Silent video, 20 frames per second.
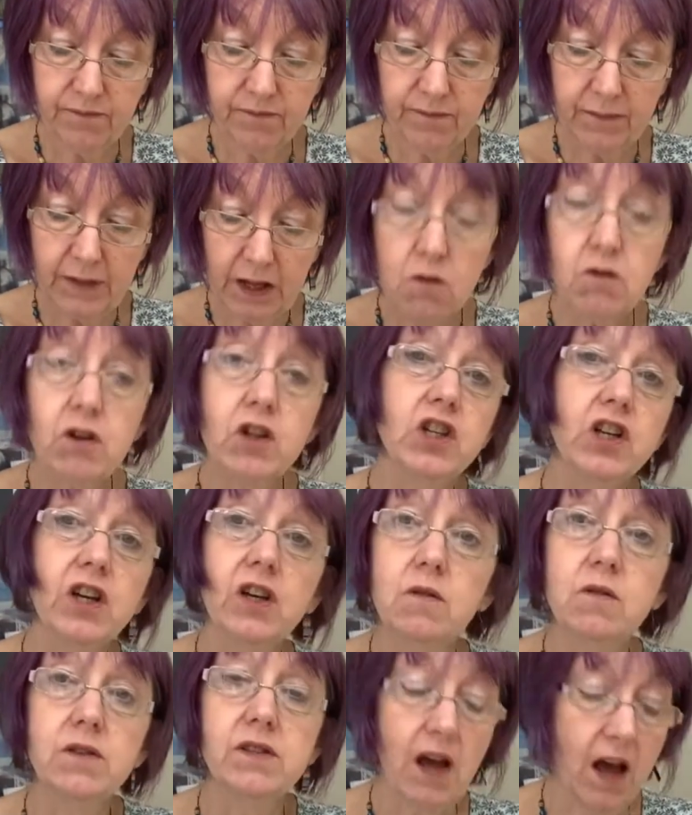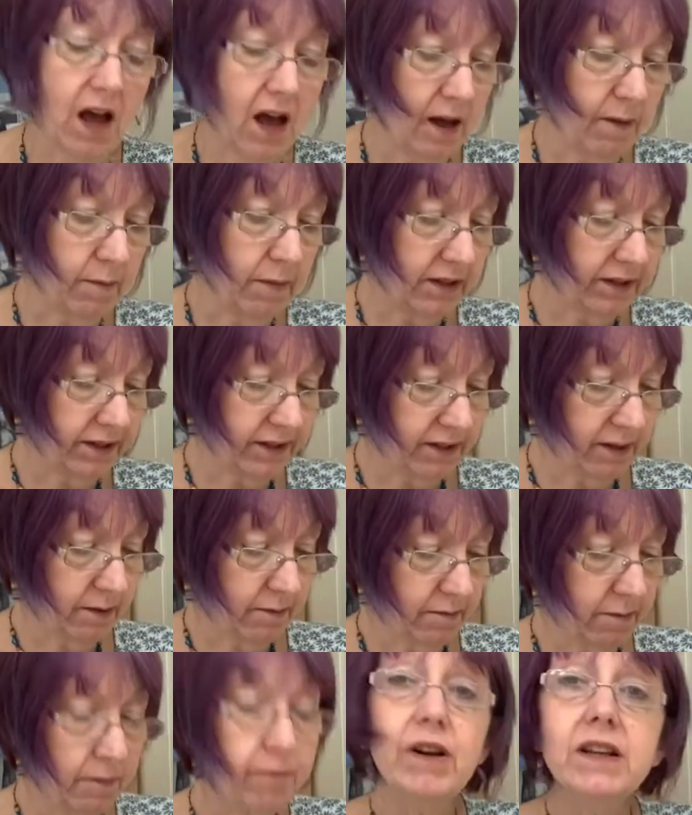You could use
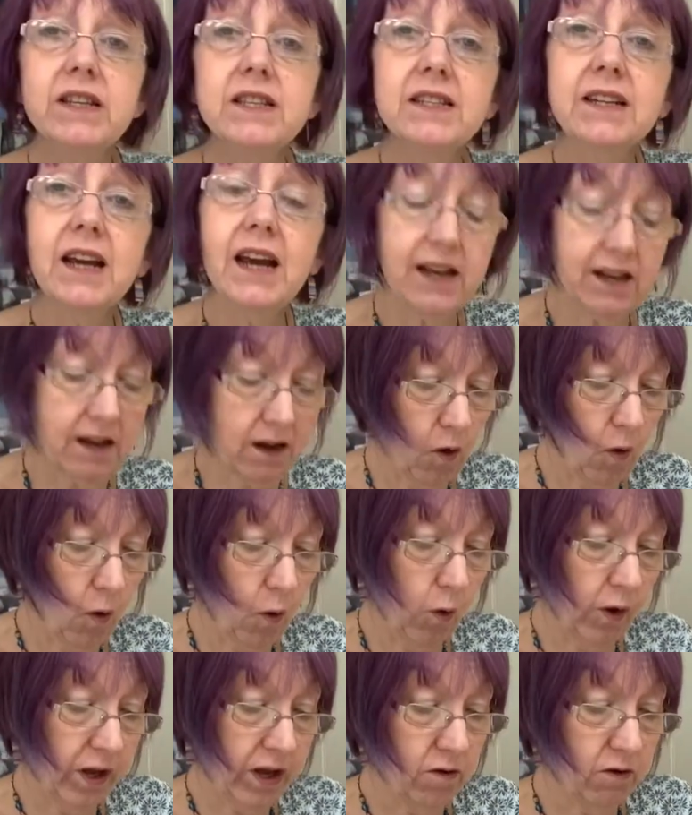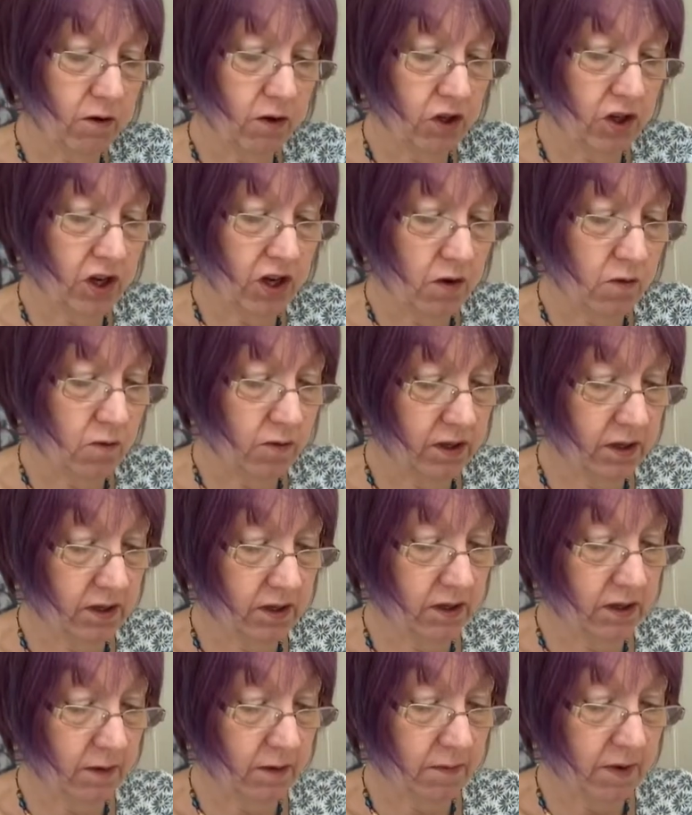some Grit Stick, or you could use
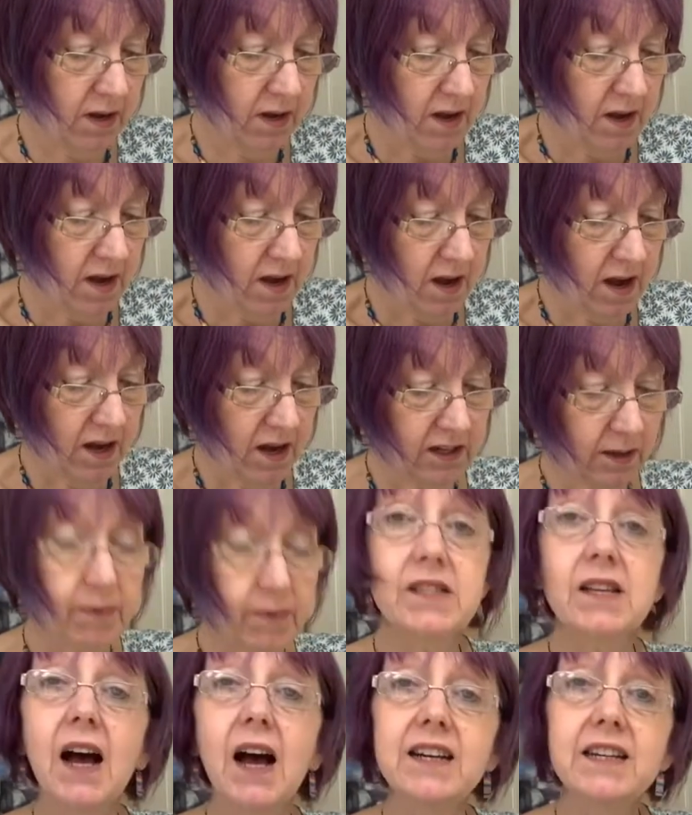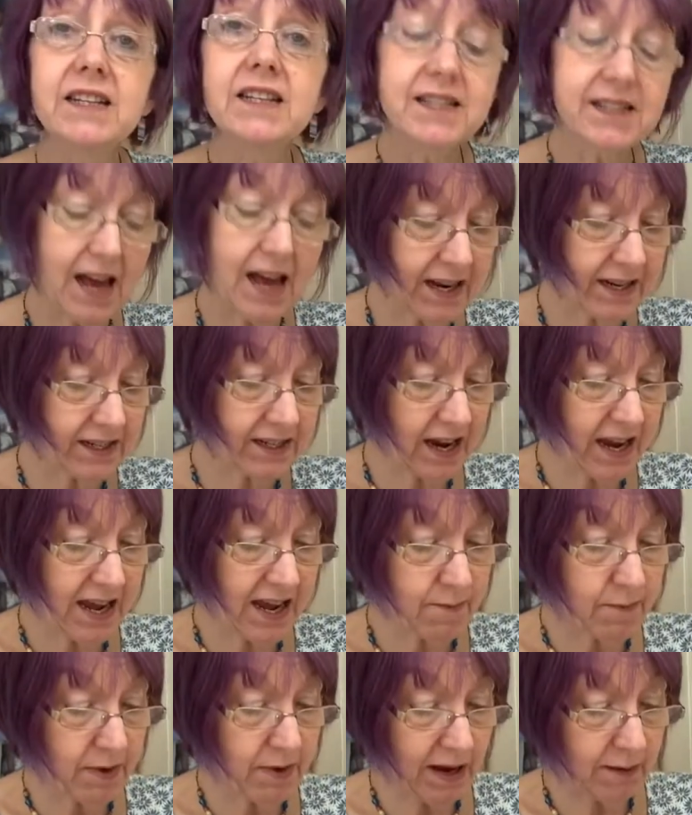some double-sided
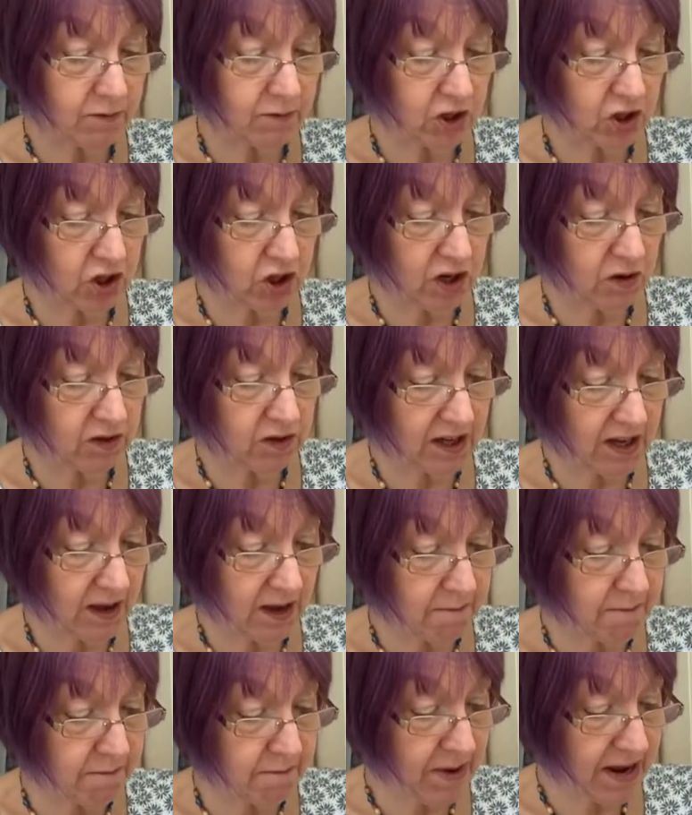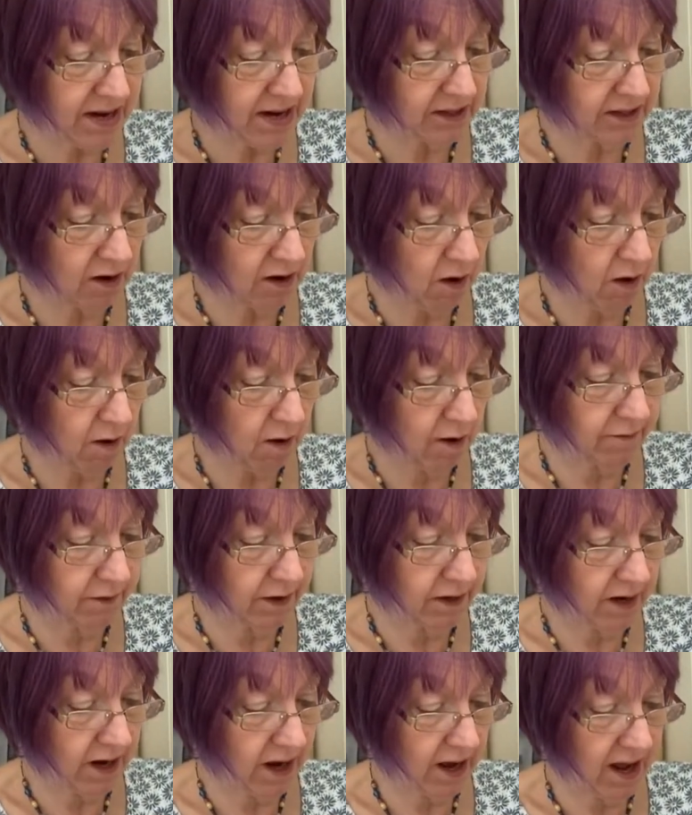sellotape. I'm just using a bit of
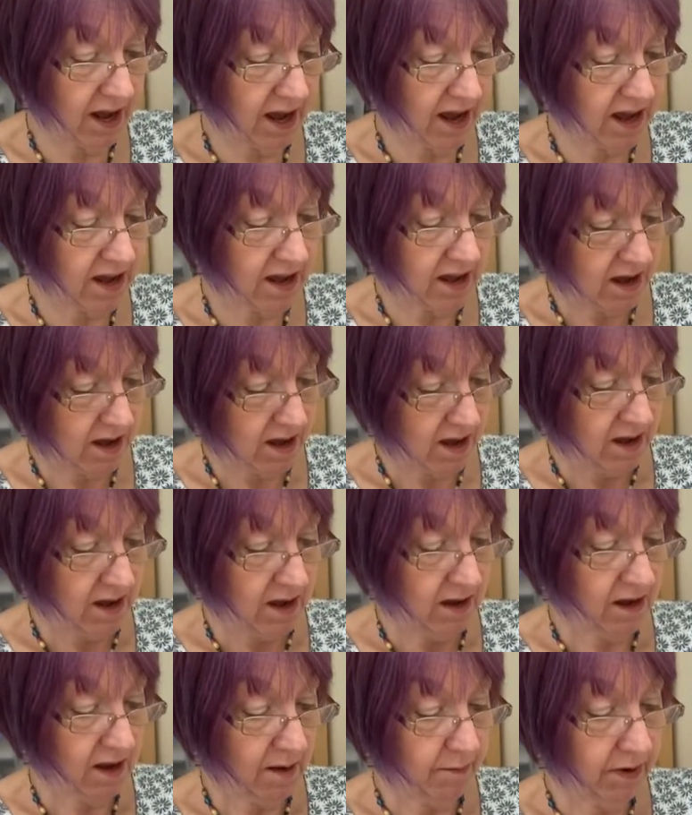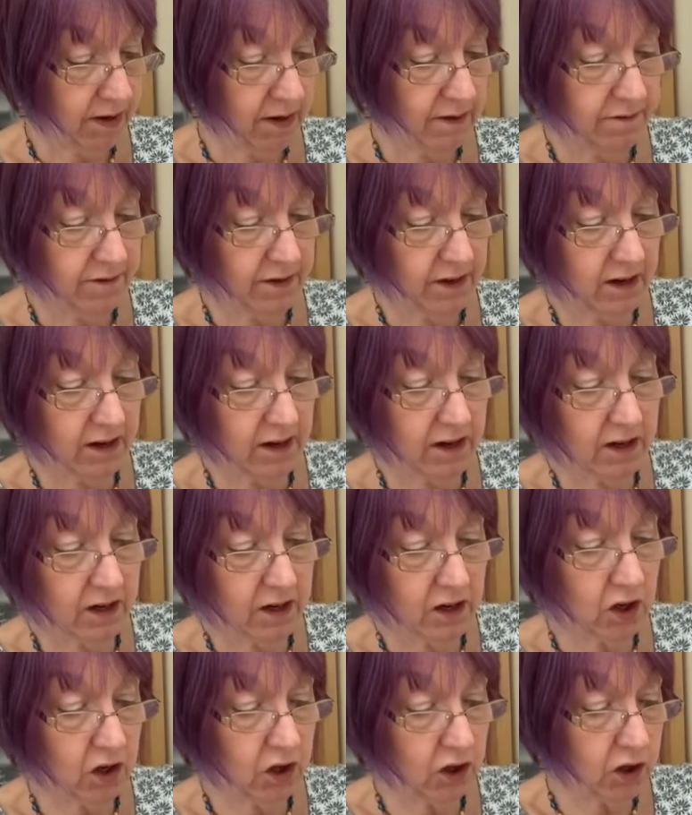a couple of
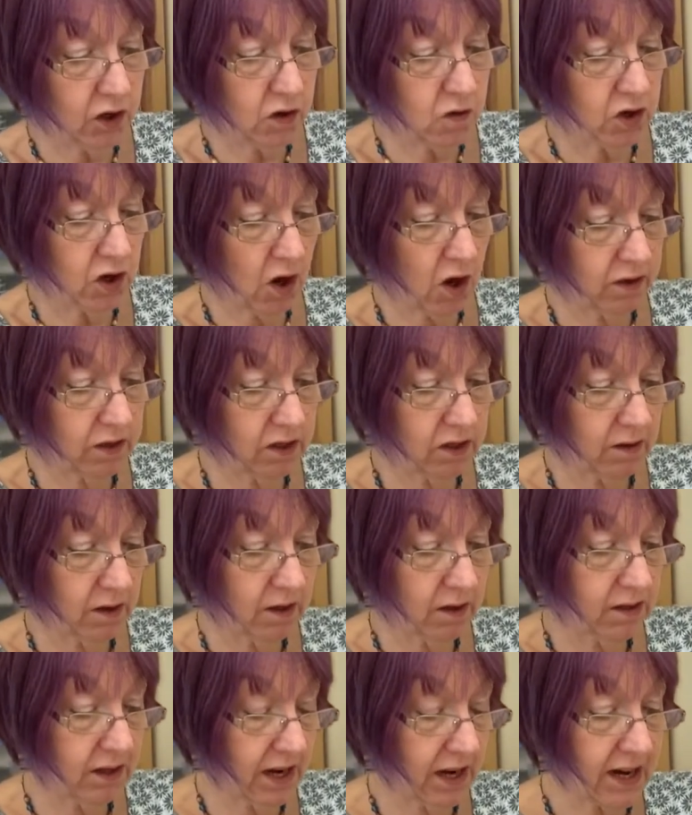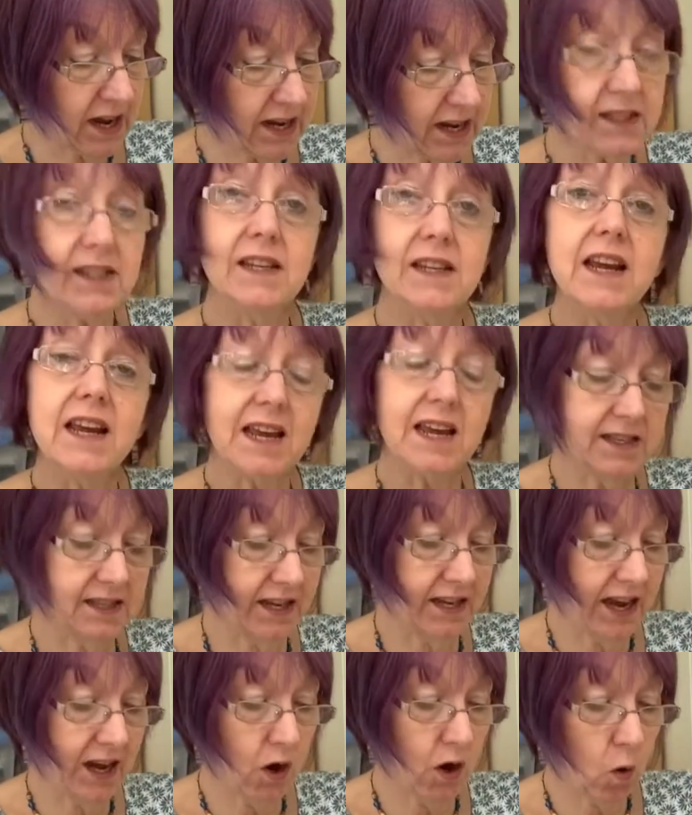glue dots because they're nice and
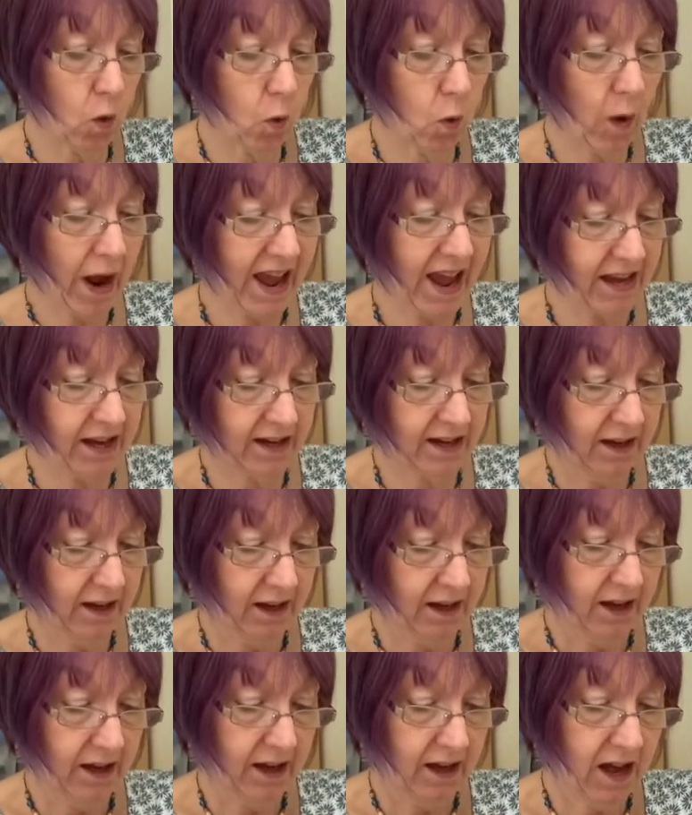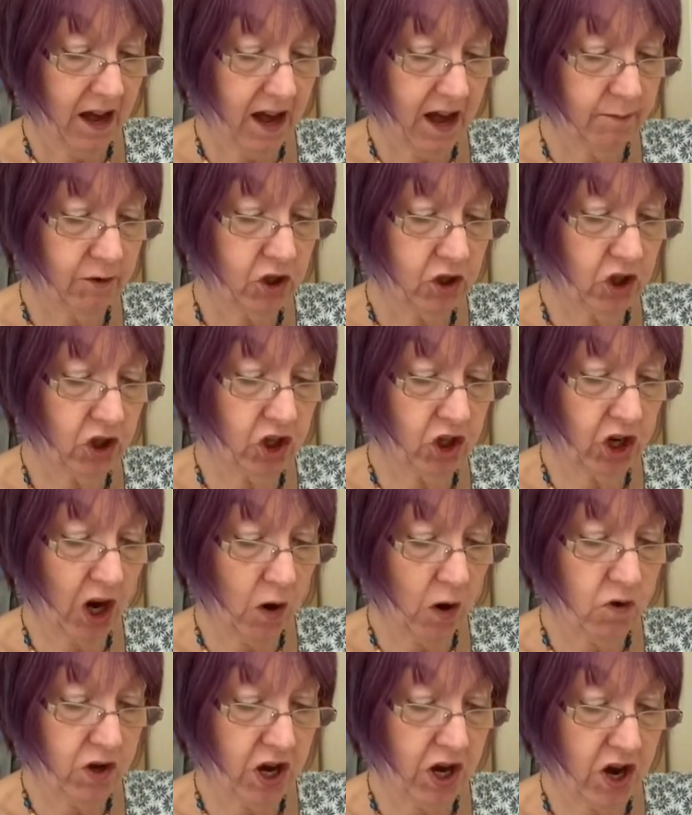easy and quick to
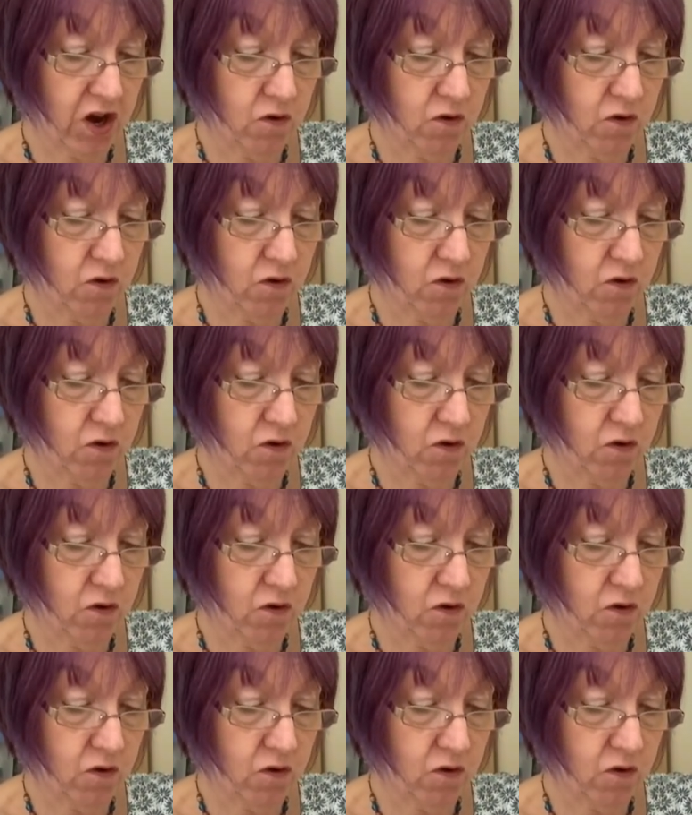show you.